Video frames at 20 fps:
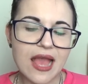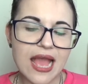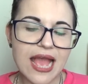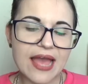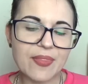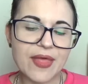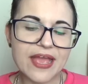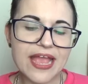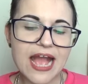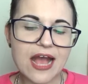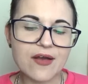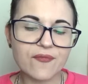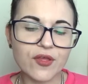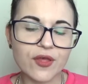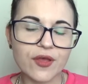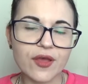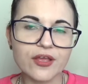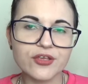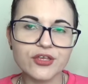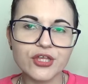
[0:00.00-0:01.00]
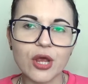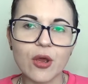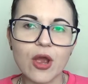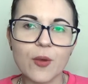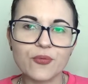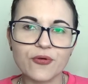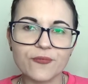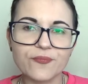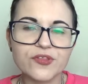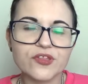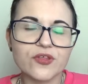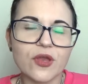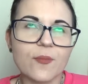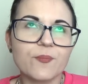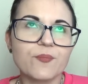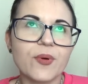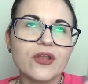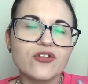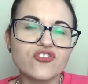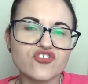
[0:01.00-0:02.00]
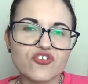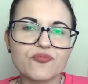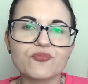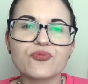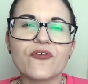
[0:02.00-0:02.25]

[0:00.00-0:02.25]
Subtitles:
And they have a bunch of